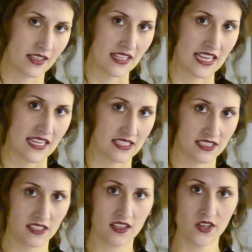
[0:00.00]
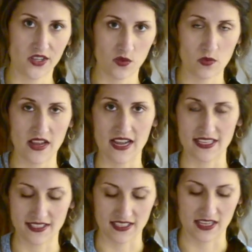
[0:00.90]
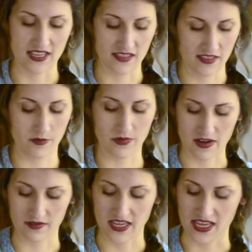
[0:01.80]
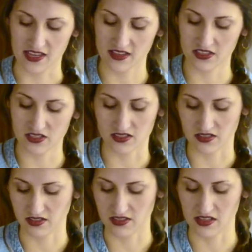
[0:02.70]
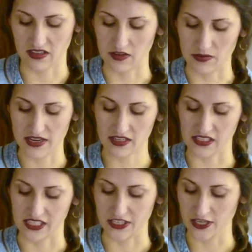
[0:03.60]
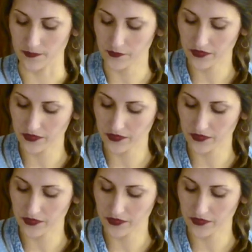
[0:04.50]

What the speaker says: glaze or the white icing and then the brown cake. It just looks a little bit cleaner.